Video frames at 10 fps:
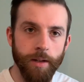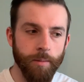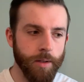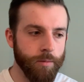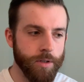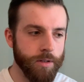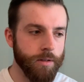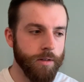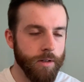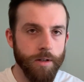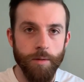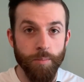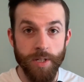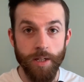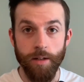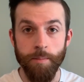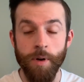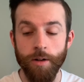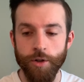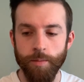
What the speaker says: I mean, it wasn't particularly much.